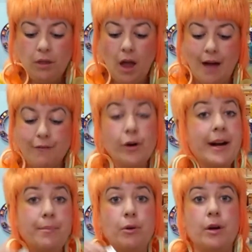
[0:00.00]
I've
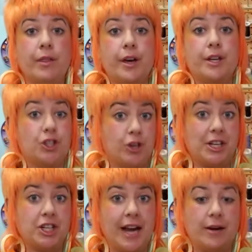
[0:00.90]
already put the
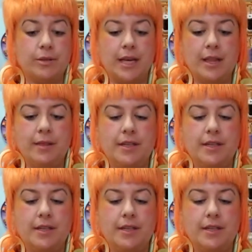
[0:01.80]
stretch needles in.